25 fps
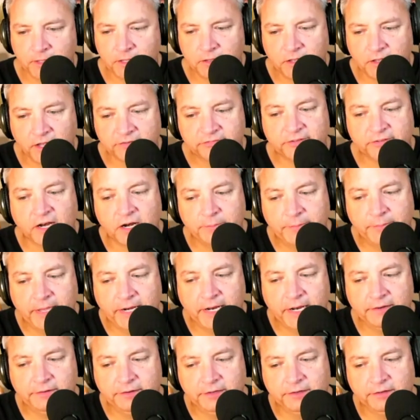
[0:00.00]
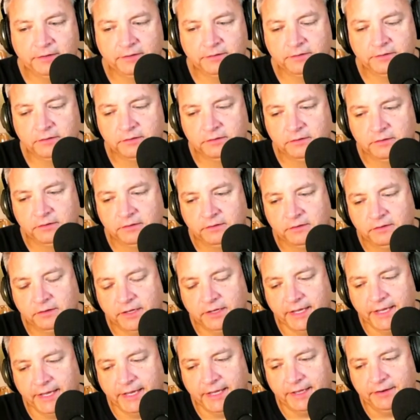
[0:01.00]
It's not a bad idea.
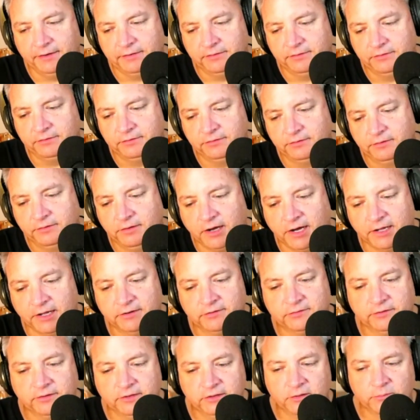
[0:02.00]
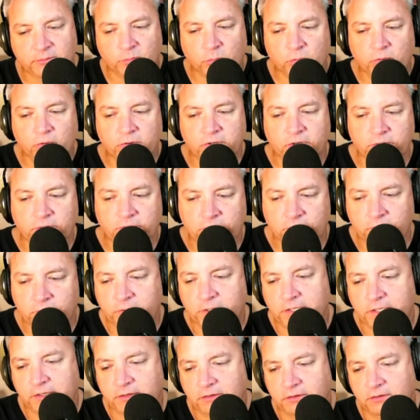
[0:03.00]
And honestly, the more you do
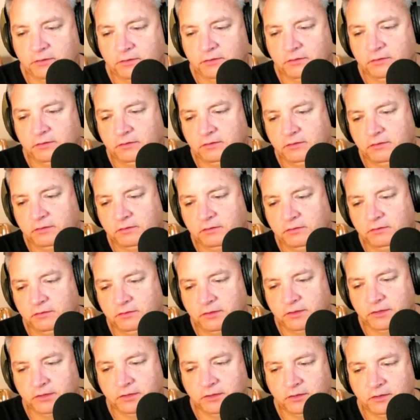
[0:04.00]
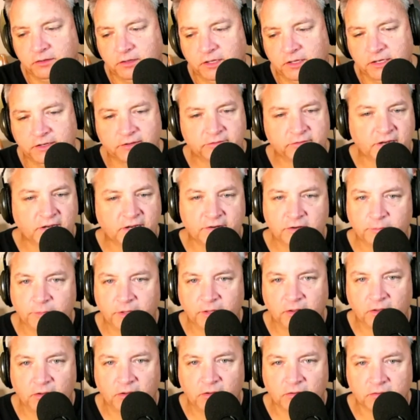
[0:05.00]
it, it doesn't have to
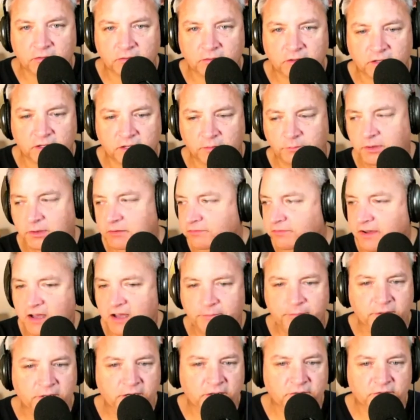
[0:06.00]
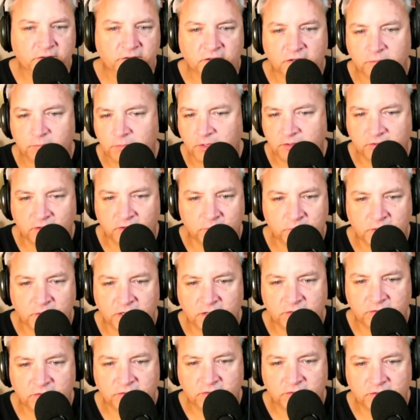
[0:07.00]
be long. It could be 5 minutes. It could be 10
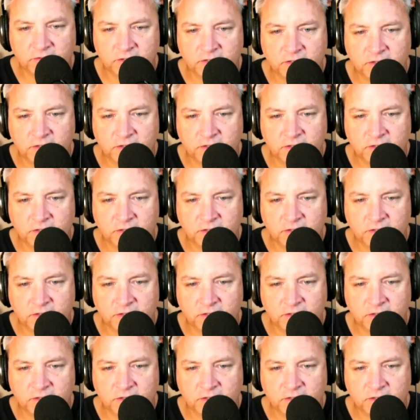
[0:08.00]
minutes.